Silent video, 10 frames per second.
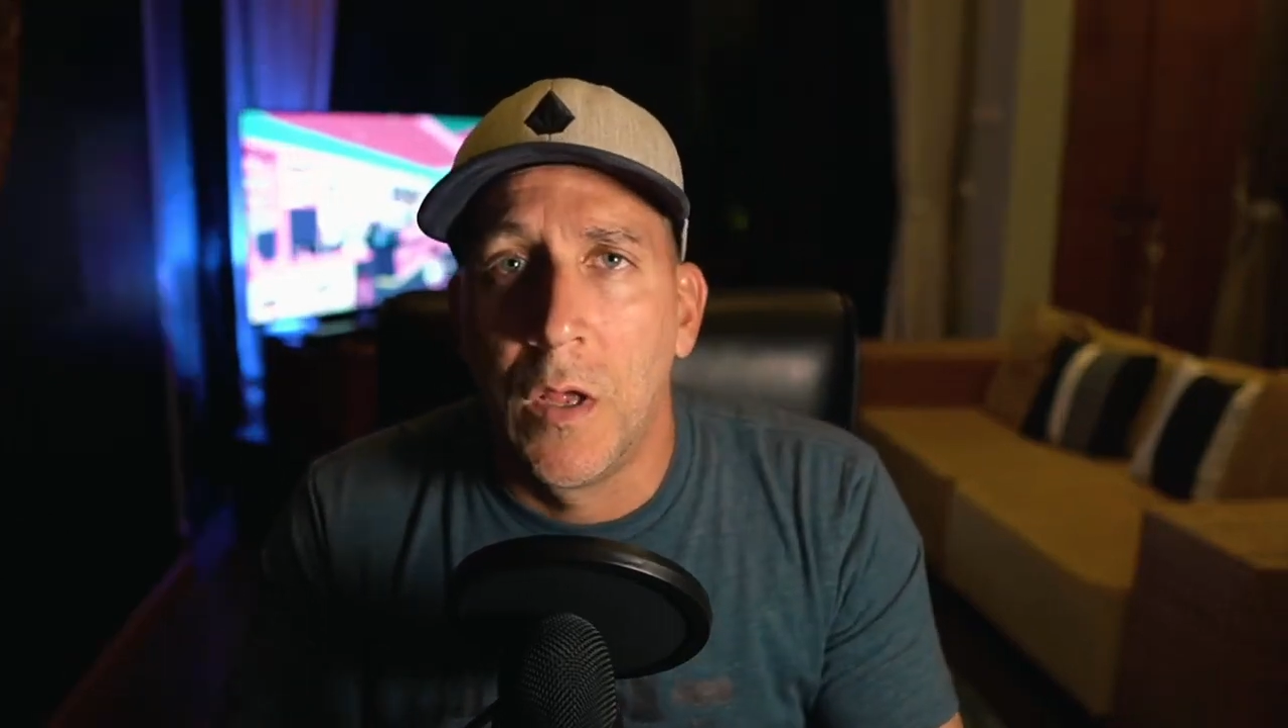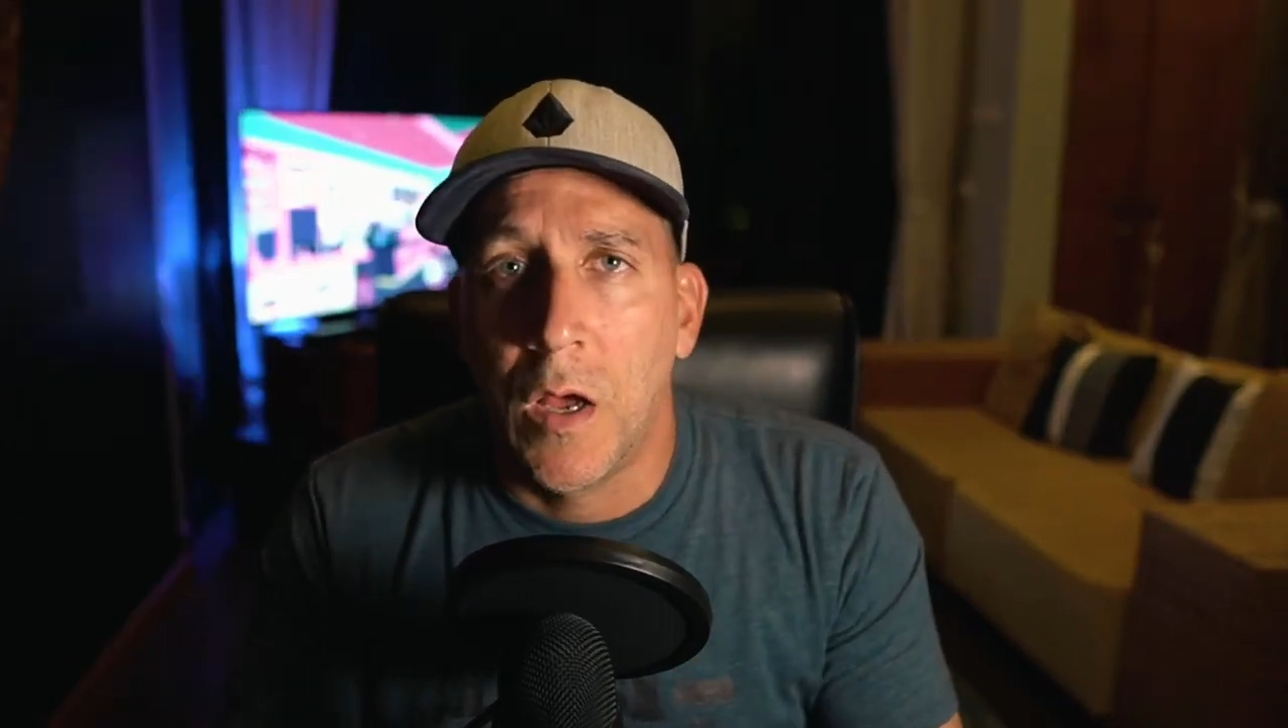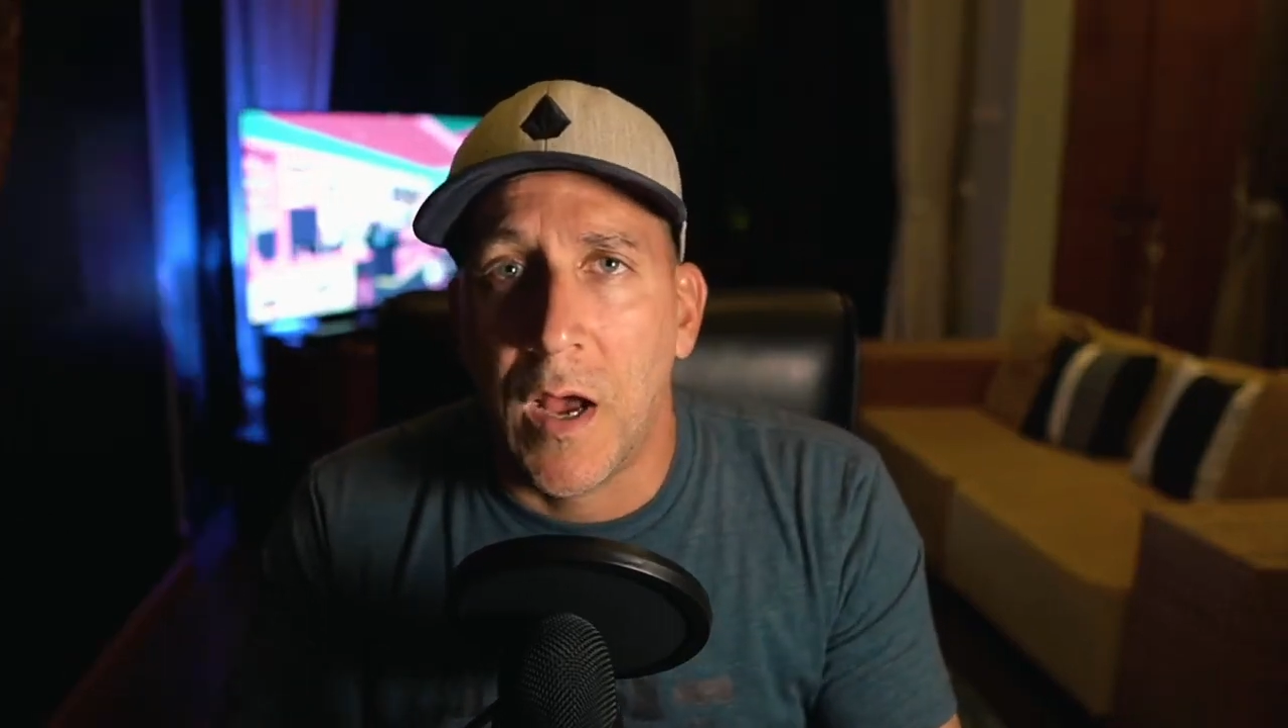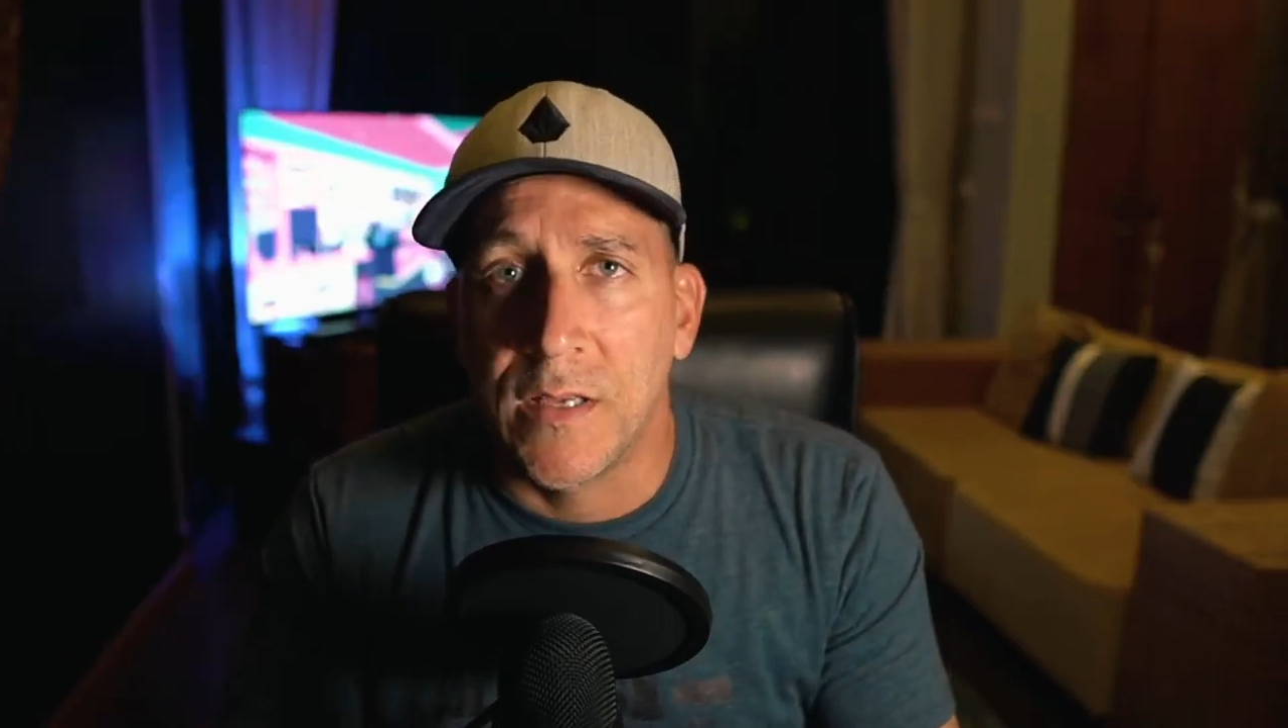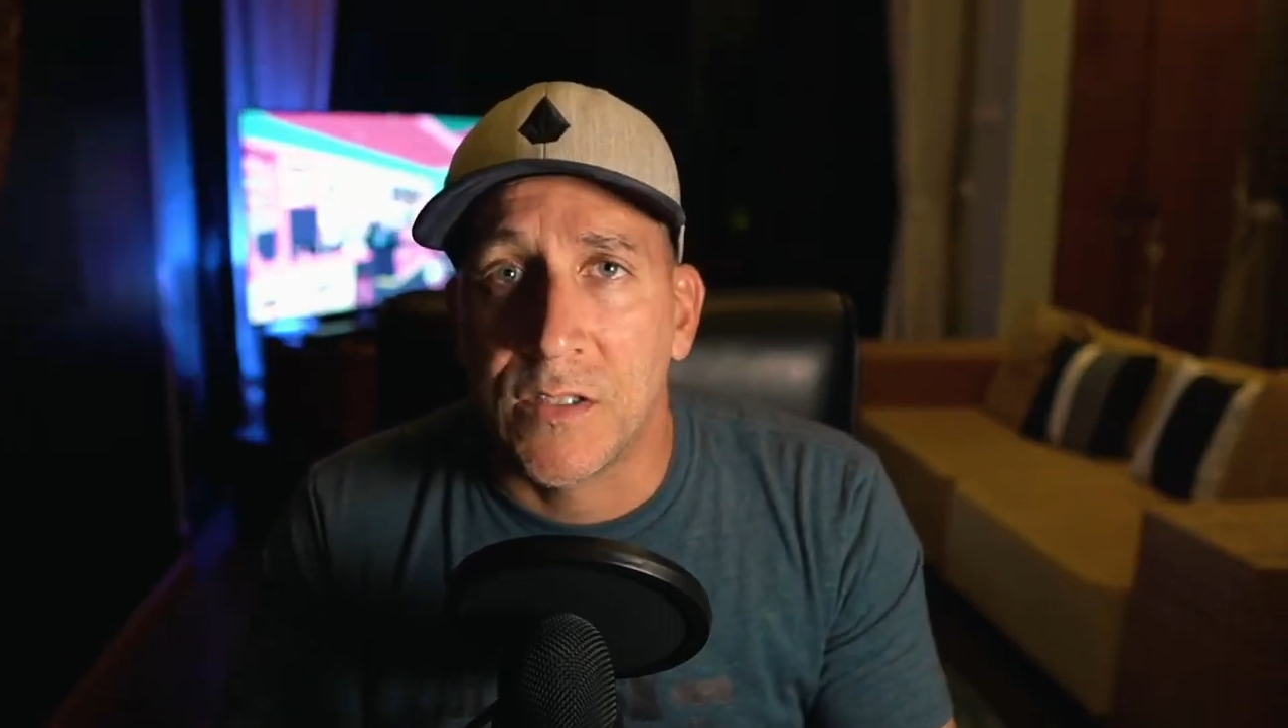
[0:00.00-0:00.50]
I